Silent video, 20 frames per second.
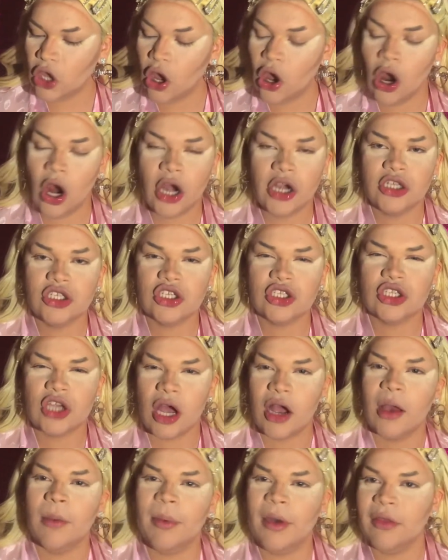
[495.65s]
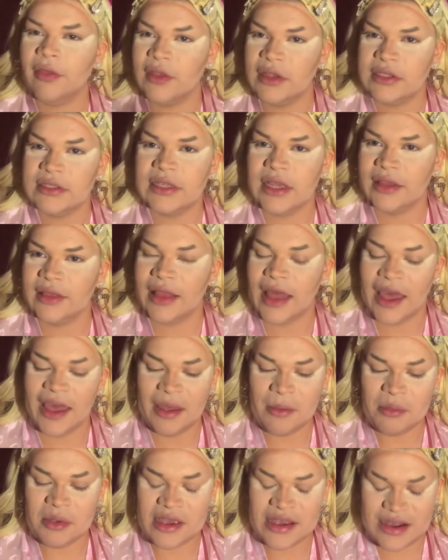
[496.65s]
hard to talk about things like
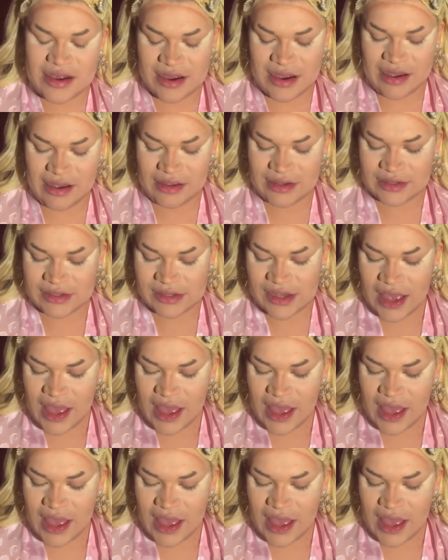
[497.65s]
that, because